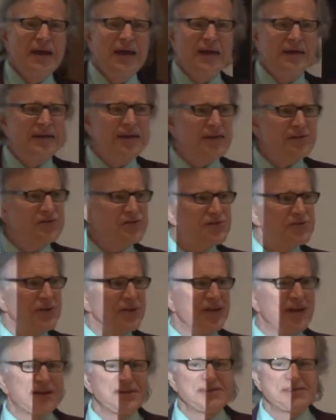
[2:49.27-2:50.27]
And yes, there's a
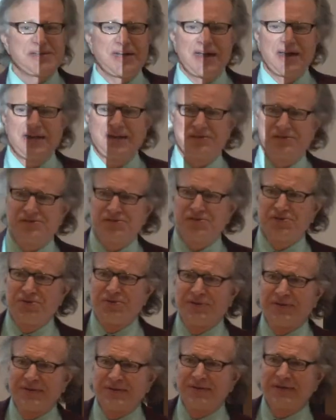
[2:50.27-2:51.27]
lot of science to
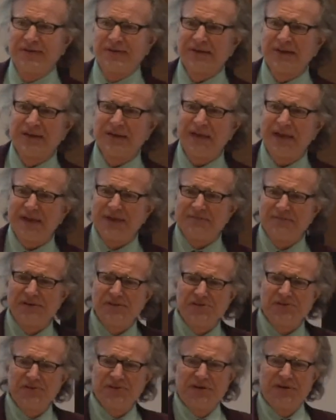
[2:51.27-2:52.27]
it, and a lot of
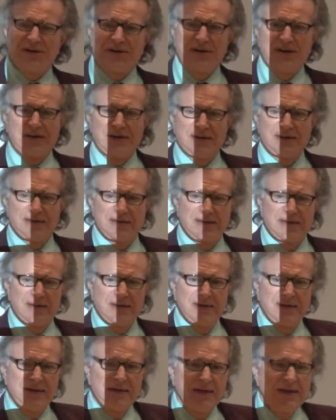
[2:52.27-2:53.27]
engineering,
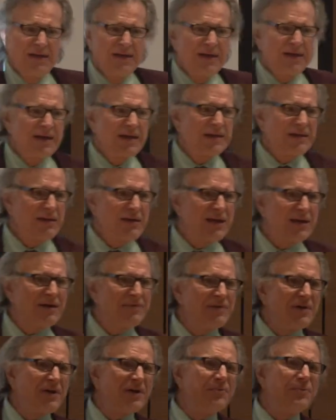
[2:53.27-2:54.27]
and a lot
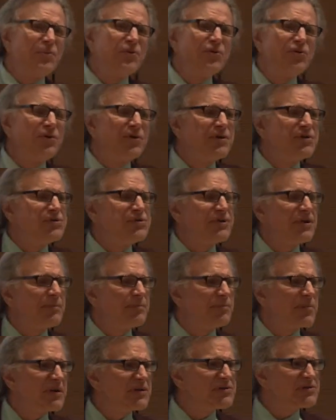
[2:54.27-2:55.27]
of
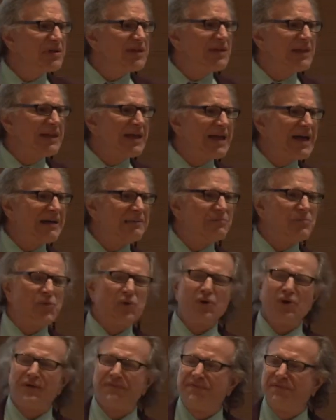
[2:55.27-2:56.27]
entrepreneurship, but it's a lot
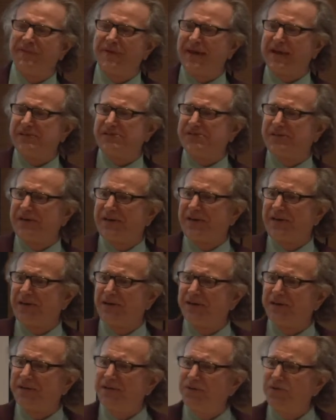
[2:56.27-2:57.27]
more
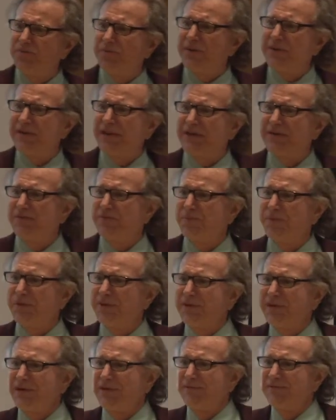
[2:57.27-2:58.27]
fascinating than you've been led to
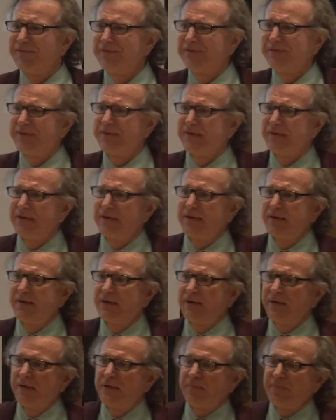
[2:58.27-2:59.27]
believe.
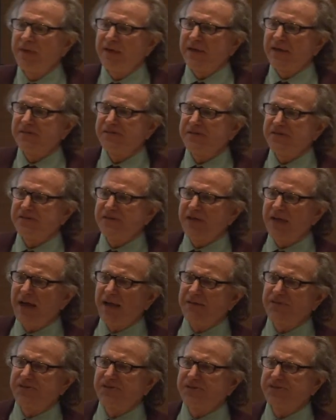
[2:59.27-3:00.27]
Because it's
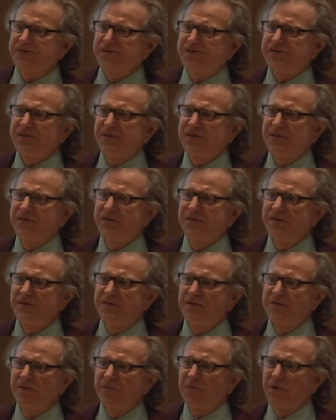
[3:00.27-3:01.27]
not just the